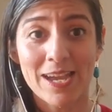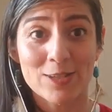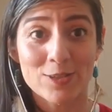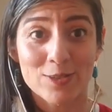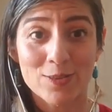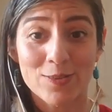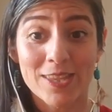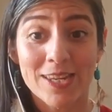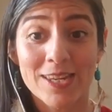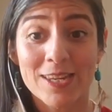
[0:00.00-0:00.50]

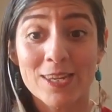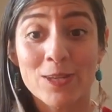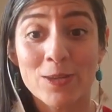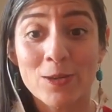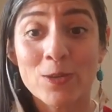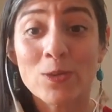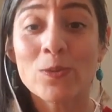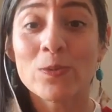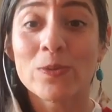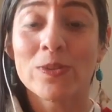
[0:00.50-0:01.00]
then
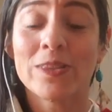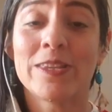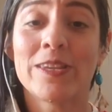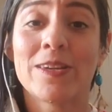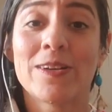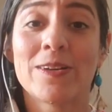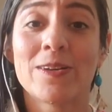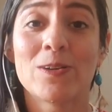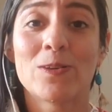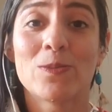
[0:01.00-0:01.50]
you will
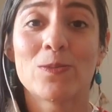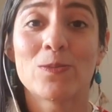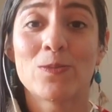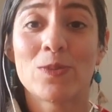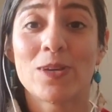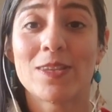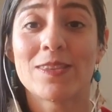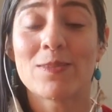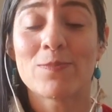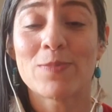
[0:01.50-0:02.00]
know
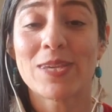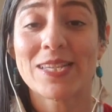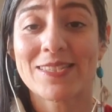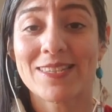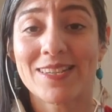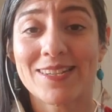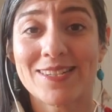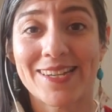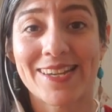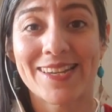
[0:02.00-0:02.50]
what the
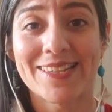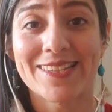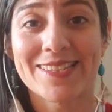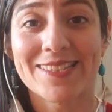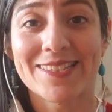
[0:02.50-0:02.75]
message is